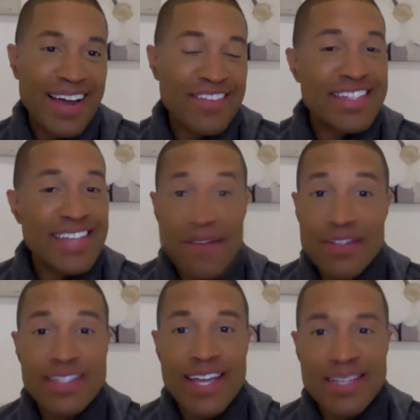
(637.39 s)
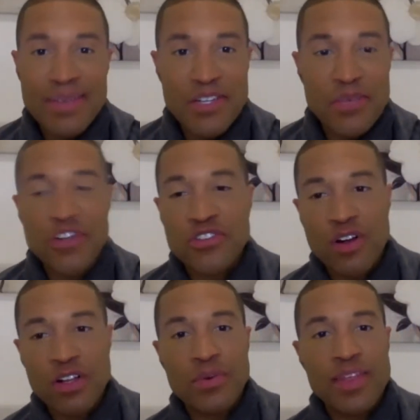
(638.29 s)
I mean, it's everything, especially when you're
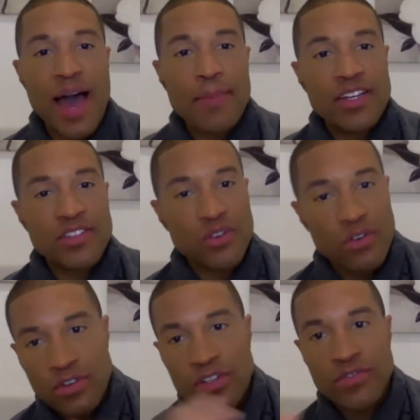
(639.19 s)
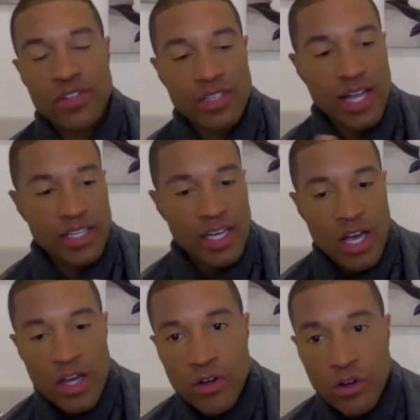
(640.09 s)
struggling with happiness, or if you're just feeling like,
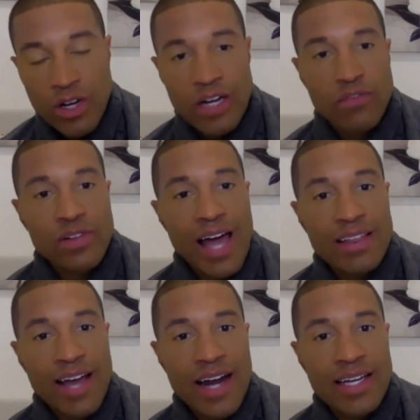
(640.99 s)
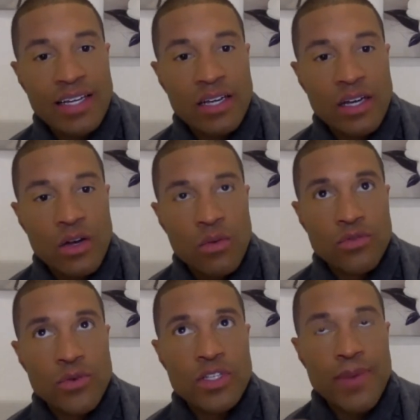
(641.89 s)
you know, you're kind of flatlining with
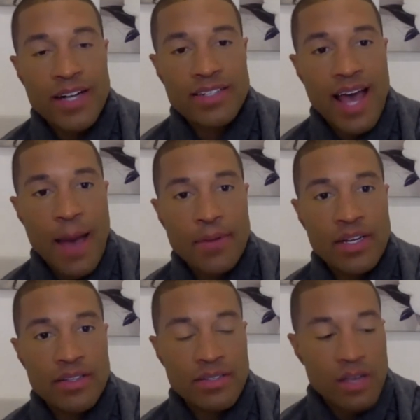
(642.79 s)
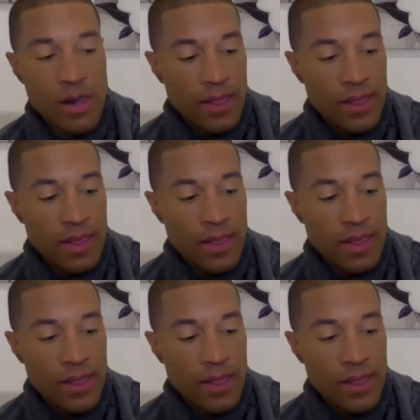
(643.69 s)
respect to happiness.